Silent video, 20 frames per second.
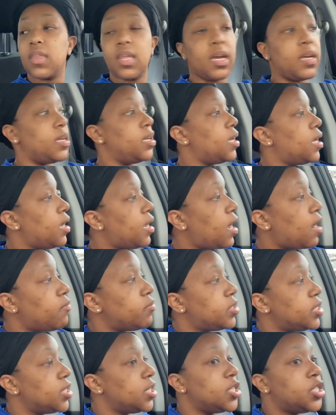yeah,
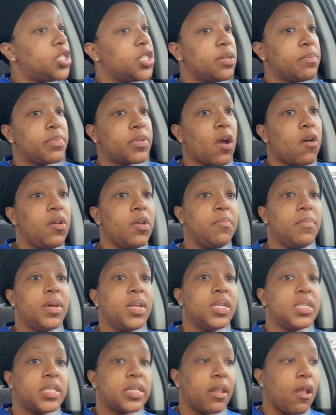I was in the gym 30
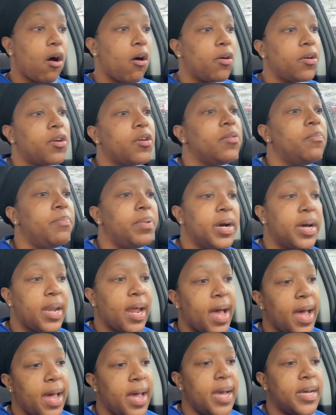minutes longer,
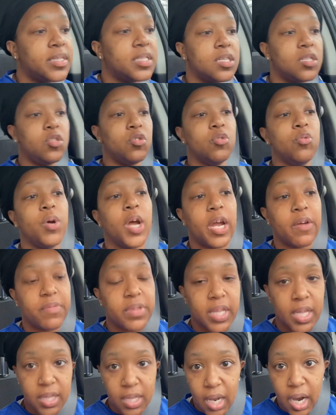but I had to do
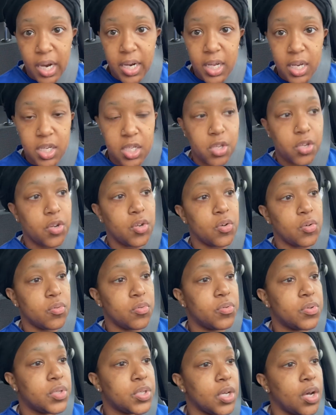everything that I needed to
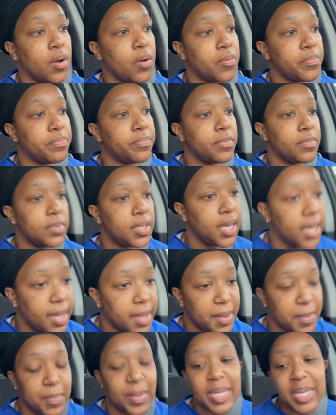do. So
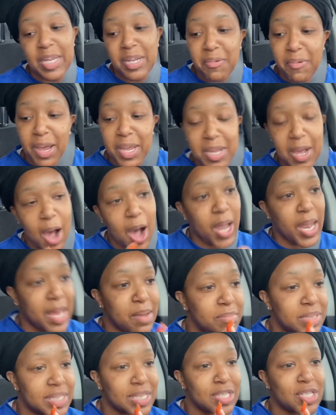yeah, but anyway y'all,
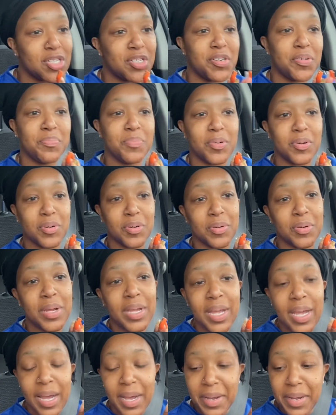I'm in such a good mood.
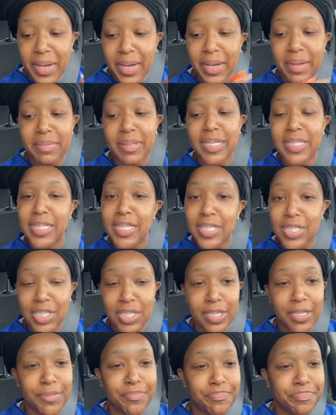
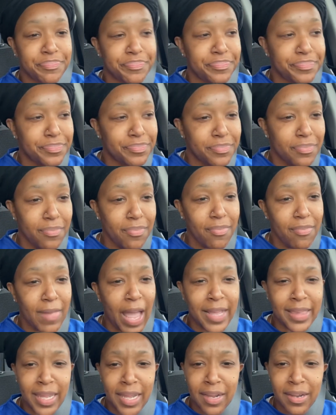Leticia,
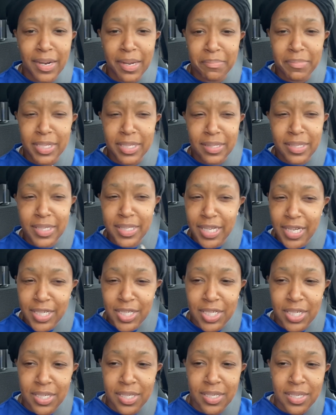I think her name is
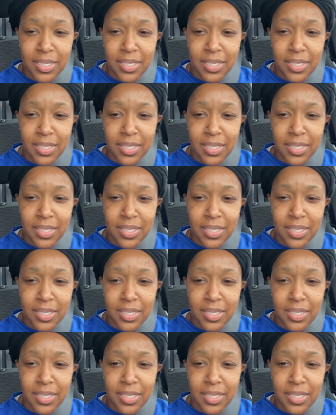Leticia,